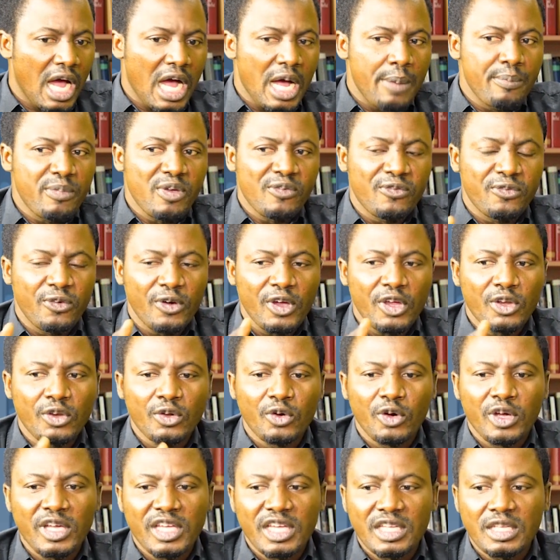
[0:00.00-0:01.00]
And before you
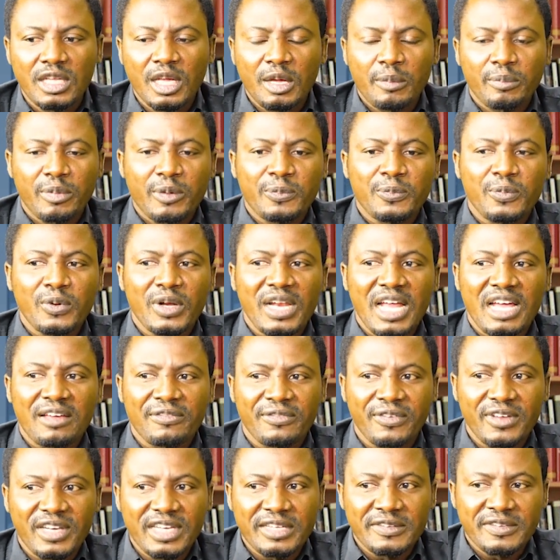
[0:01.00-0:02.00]
know it, people
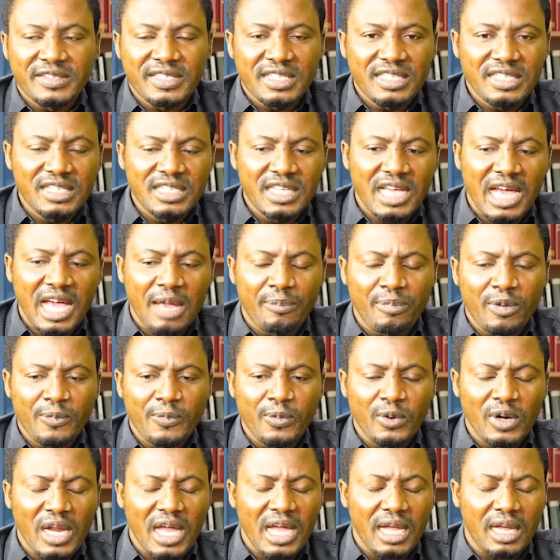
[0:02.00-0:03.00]
like Philip Sidney,
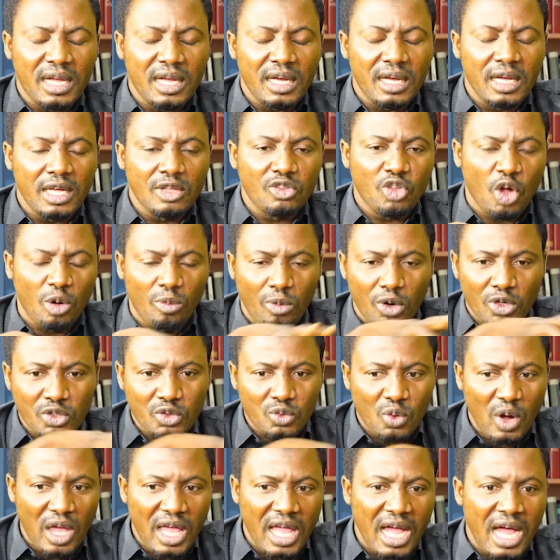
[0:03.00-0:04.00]
people like
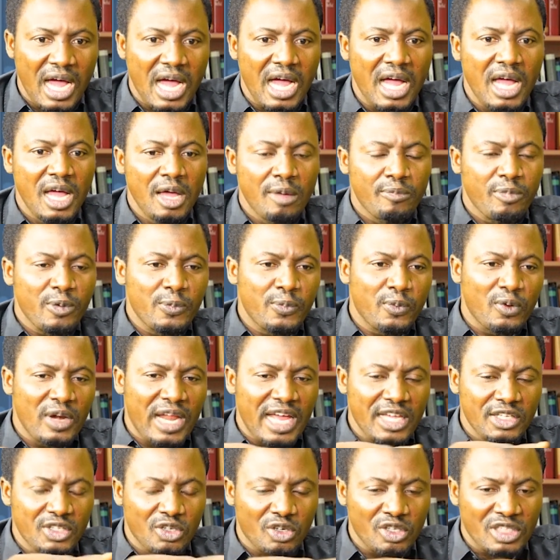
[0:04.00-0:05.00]
Thomas Wyatt, people
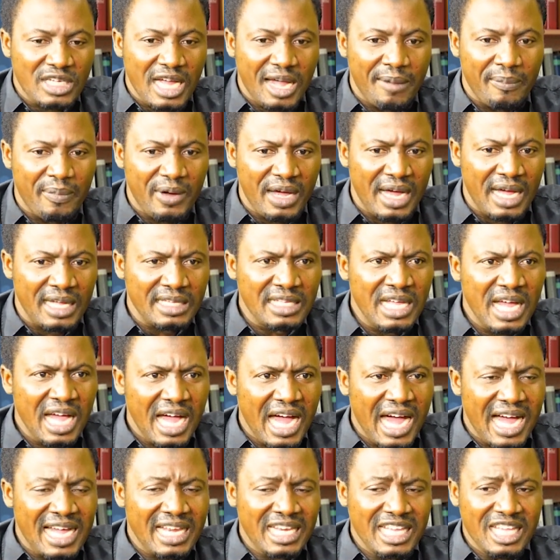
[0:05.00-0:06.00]
like George Herbert,
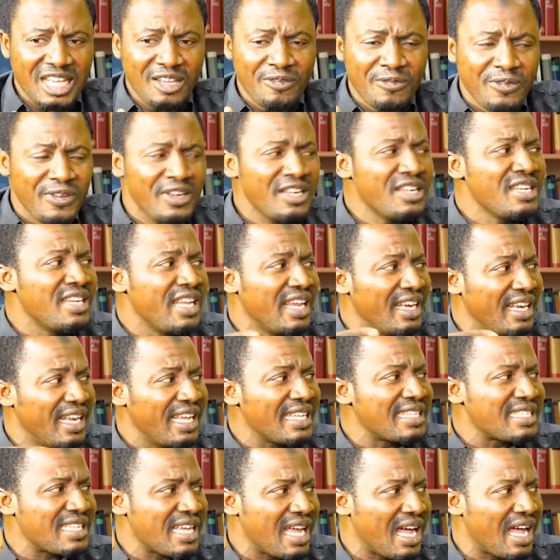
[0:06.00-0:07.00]
and even the
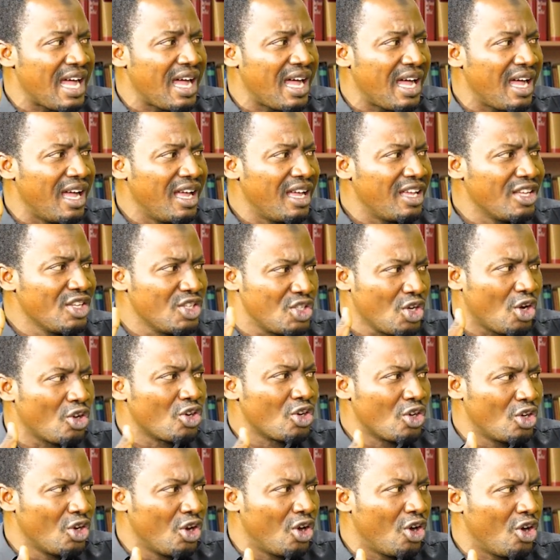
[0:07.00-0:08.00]
later
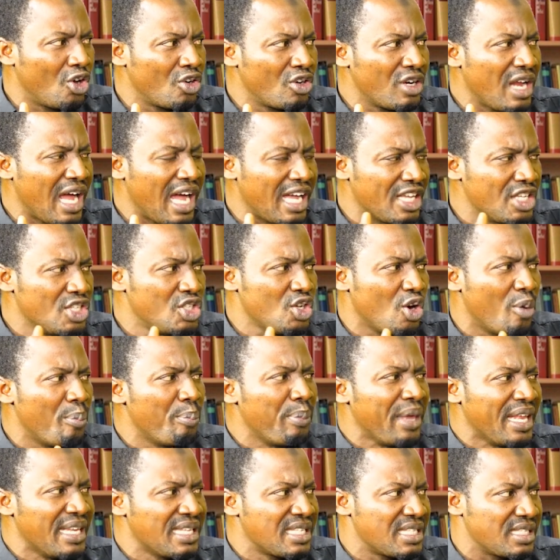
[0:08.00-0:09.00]
John Donne and
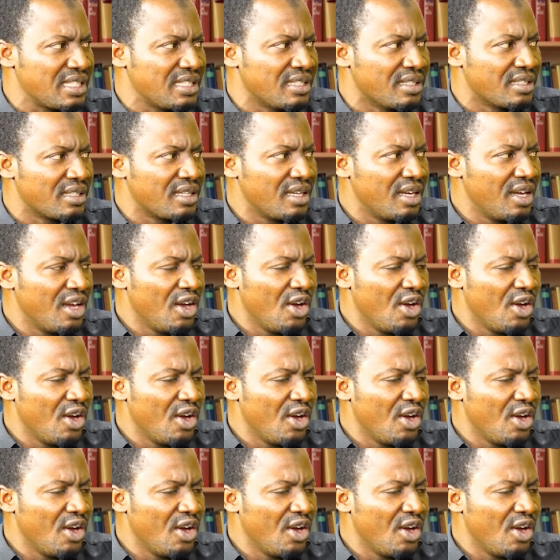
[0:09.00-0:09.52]
John Milton,